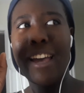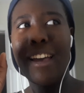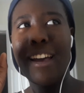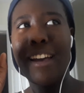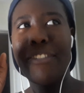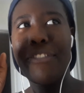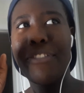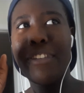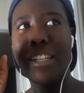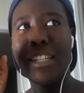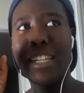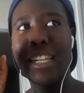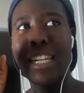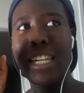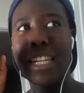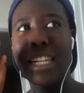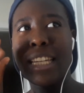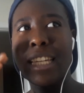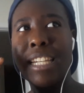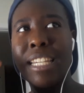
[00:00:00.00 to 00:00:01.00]
feel
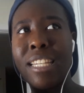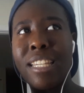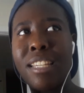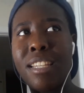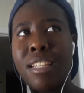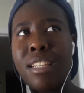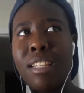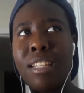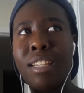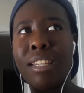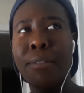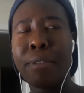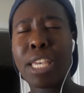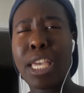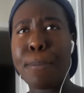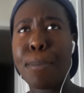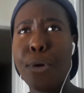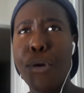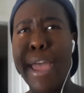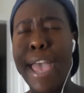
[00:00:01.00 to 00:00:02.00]
like
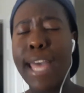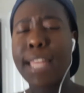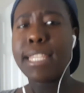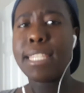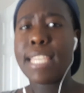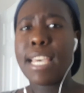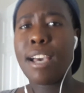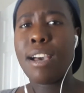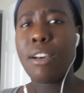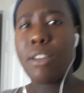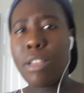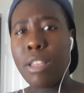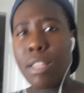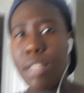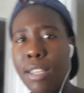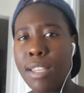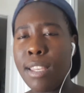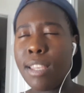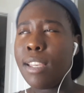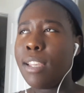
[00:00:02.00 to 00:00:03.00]
Keep Your Head Down
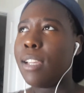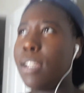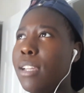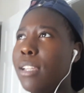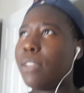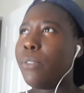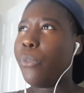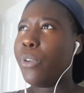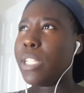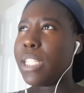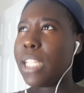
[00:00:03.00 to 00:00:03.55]
was